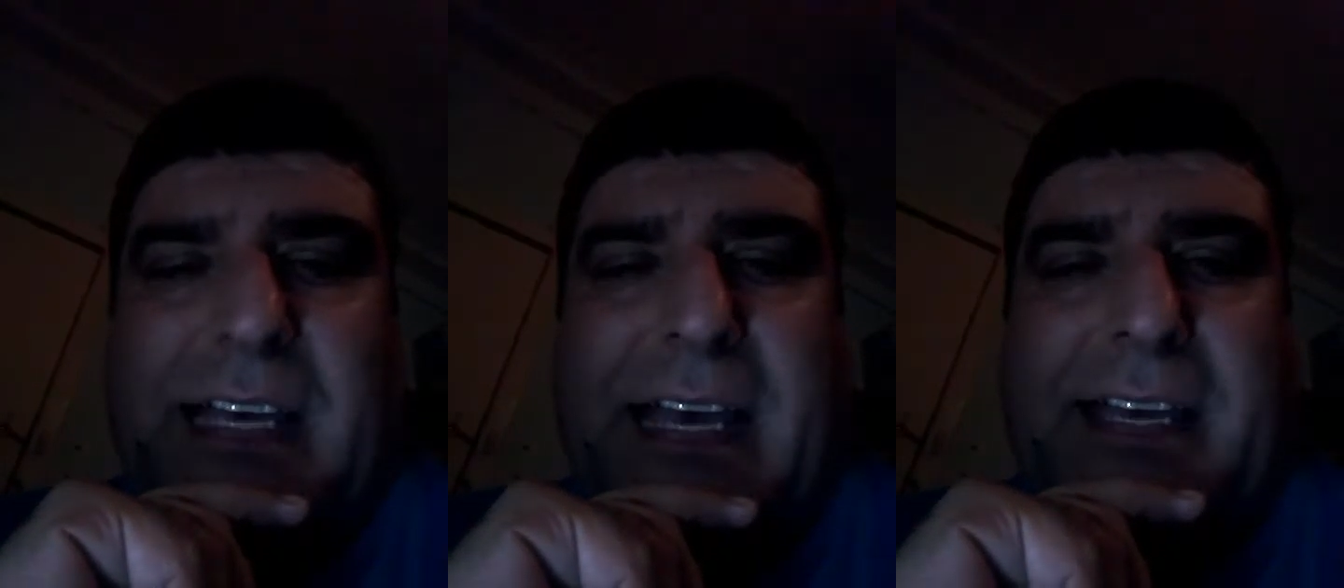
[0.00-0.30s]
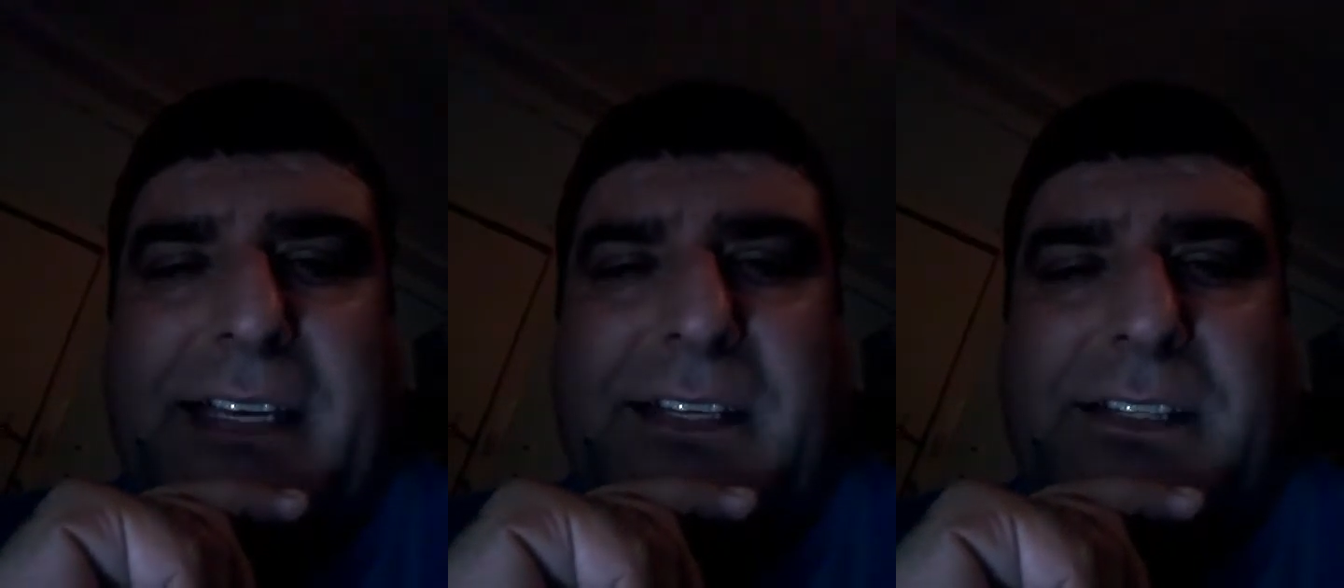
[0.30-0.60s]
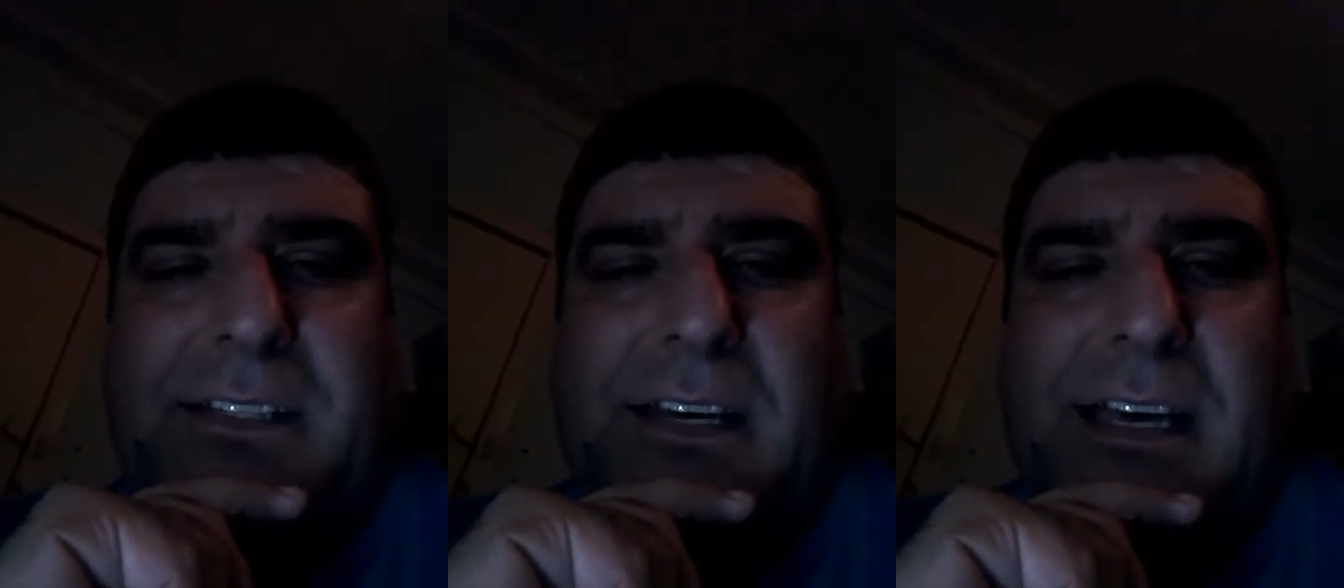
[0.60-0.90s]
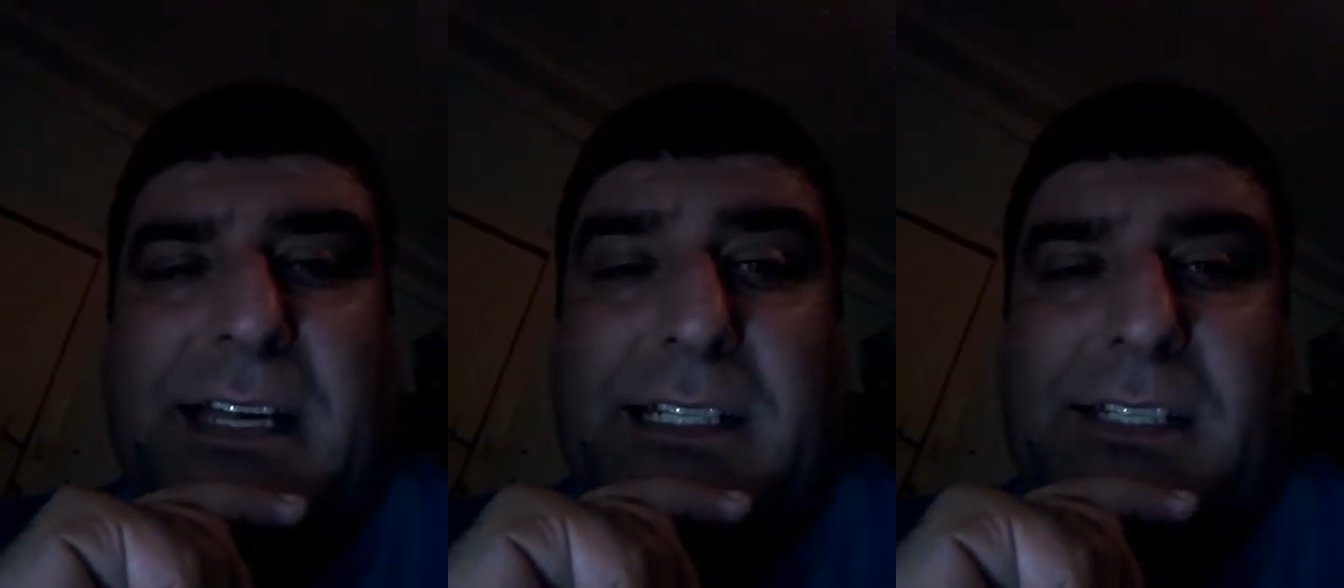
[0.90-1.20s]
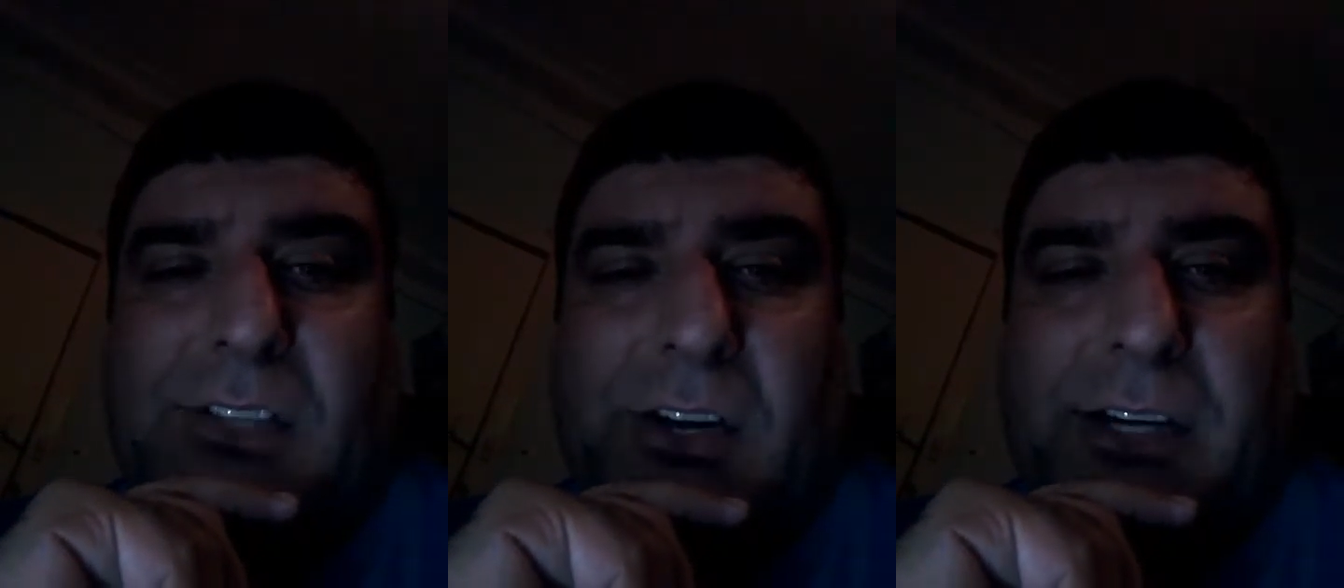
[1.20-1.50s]
and a
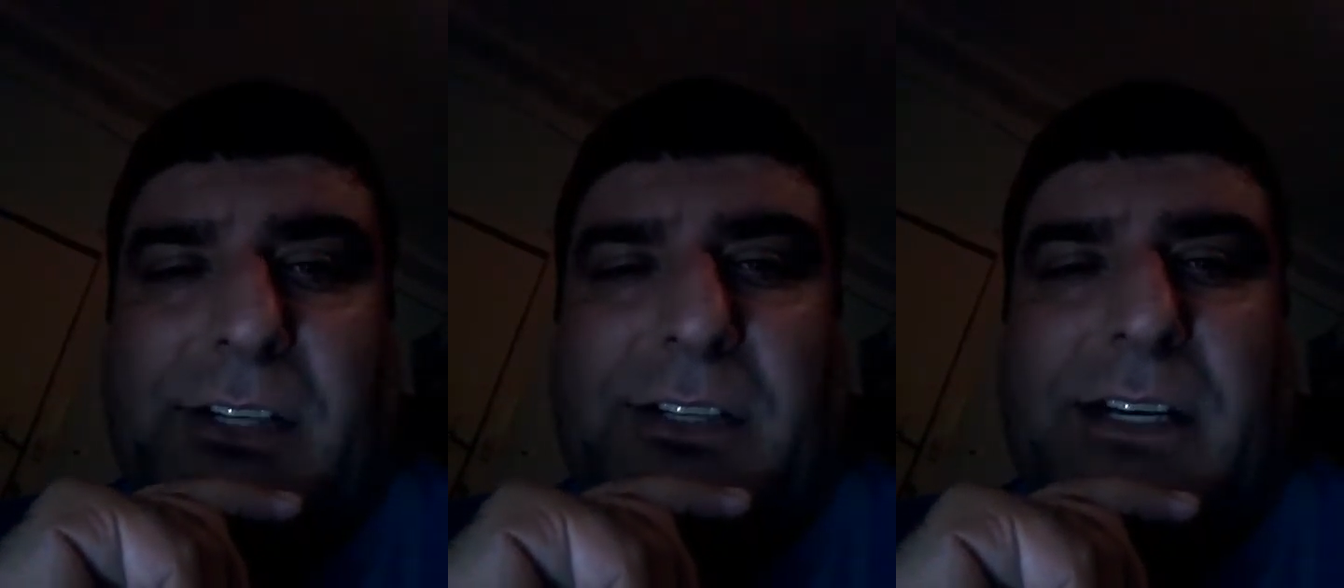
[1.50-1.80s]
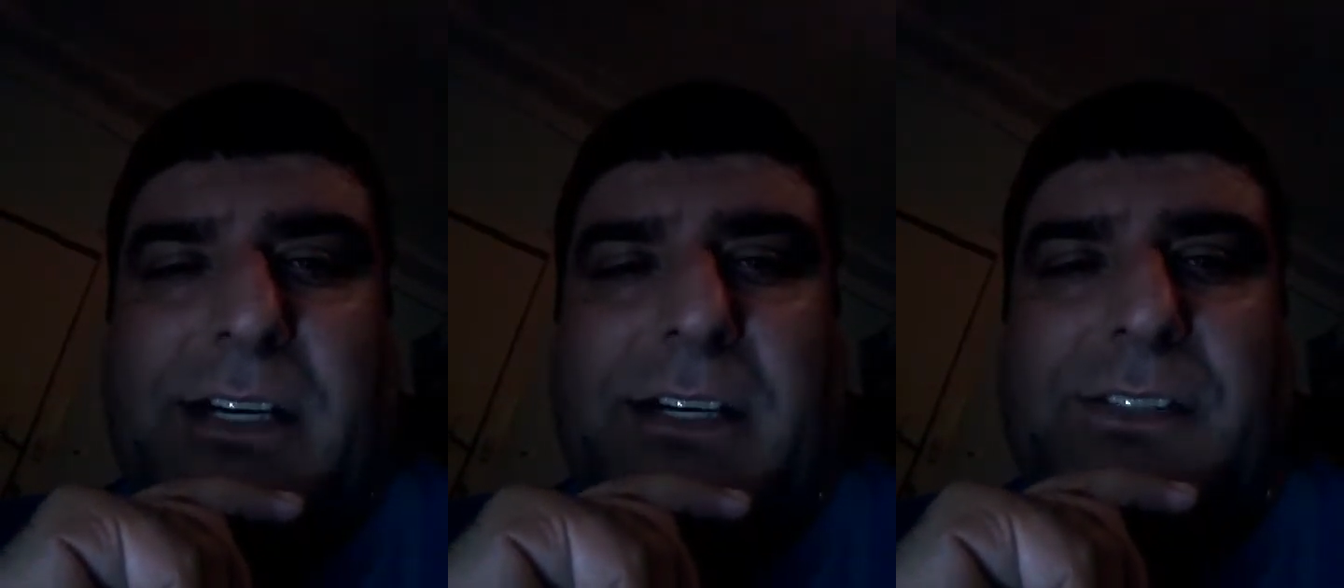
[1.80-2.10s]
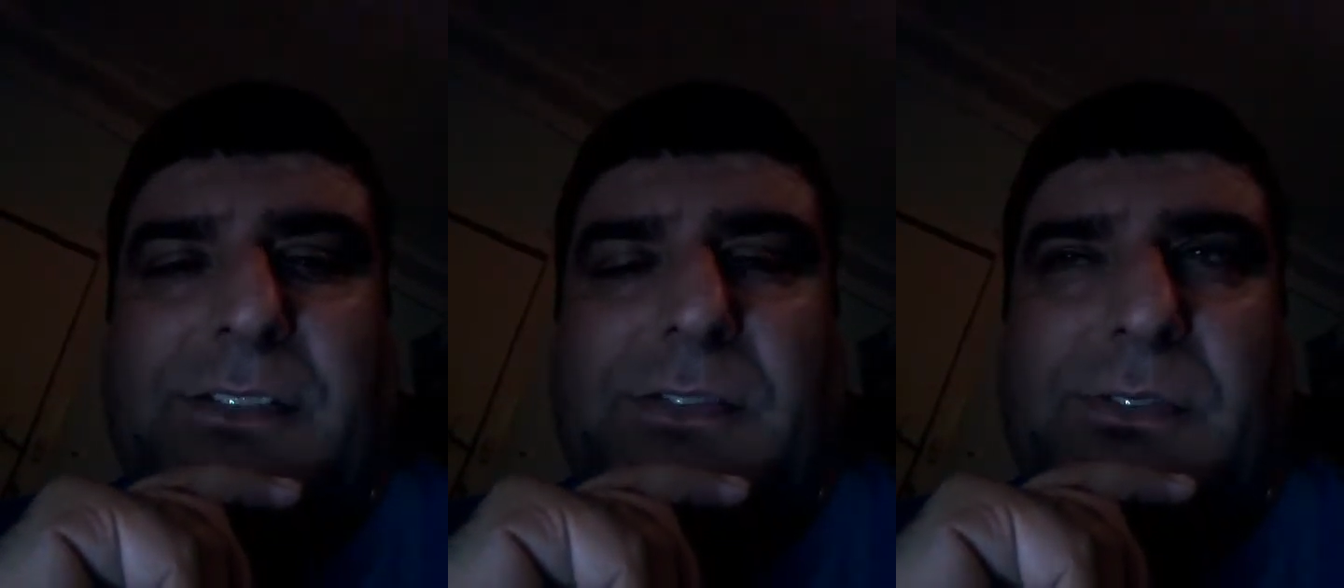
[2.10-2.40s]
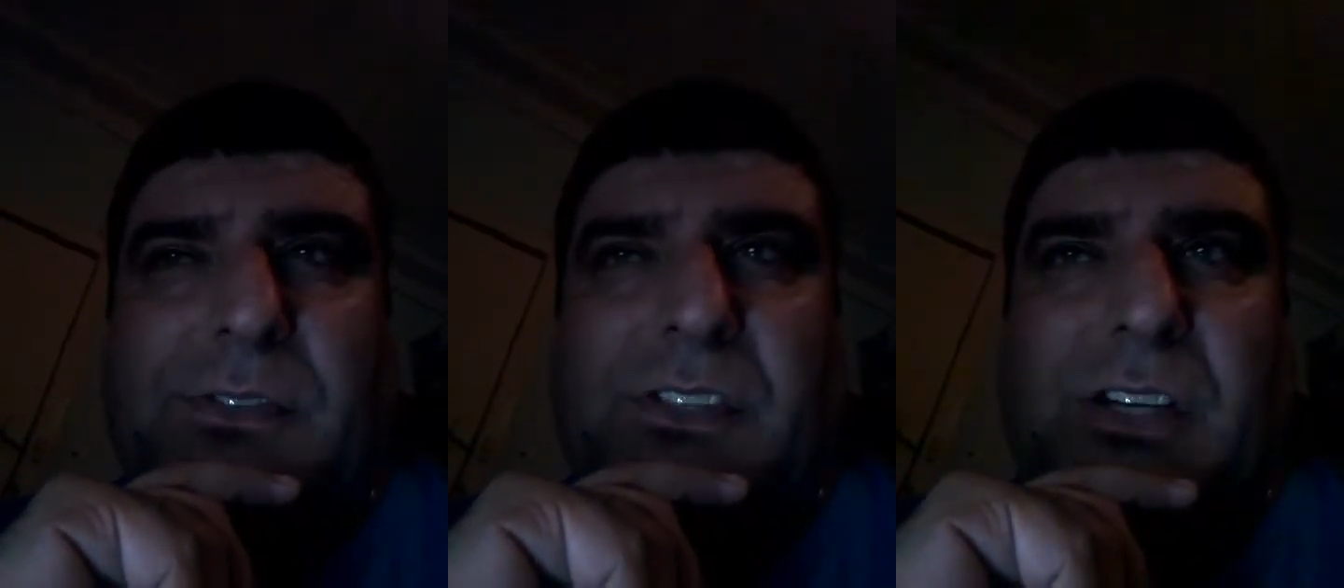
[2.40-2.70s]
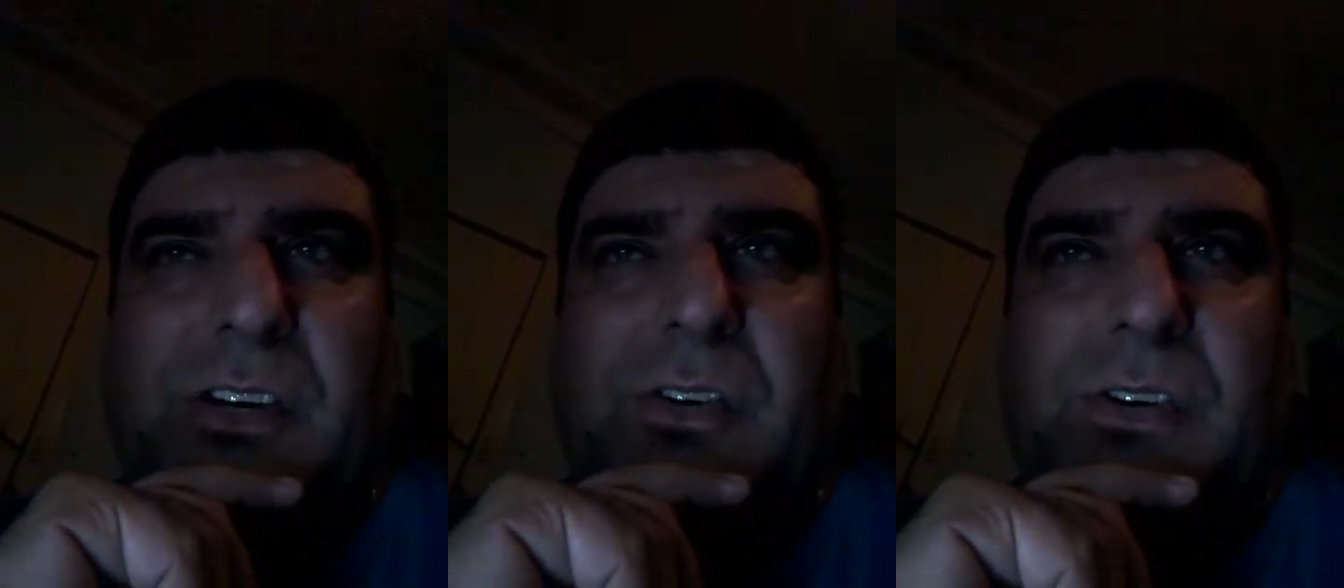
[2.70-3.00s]
design school.
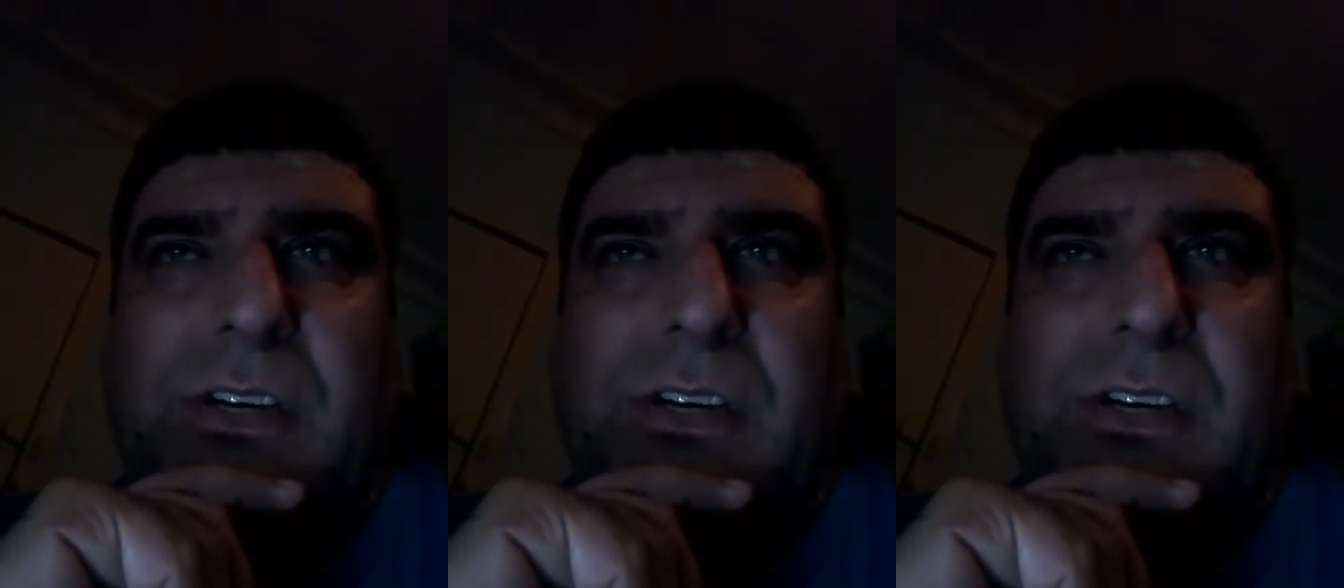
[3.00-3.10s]
So